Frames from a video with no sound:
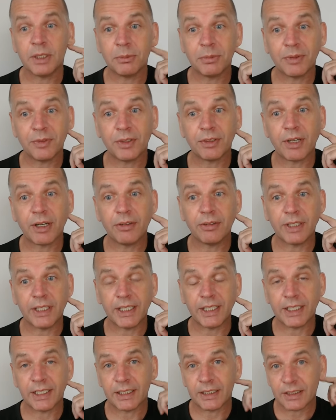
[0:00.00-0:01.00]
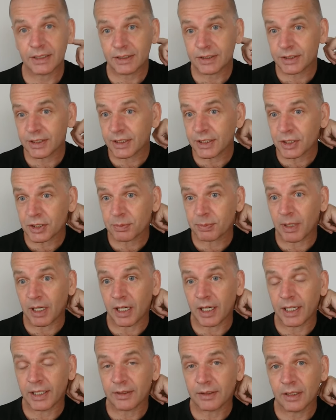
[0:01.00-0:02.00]
of your own ear to the
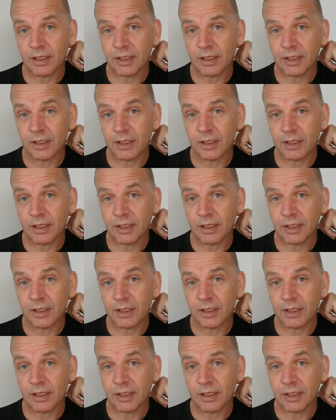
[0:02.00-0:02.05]
spine,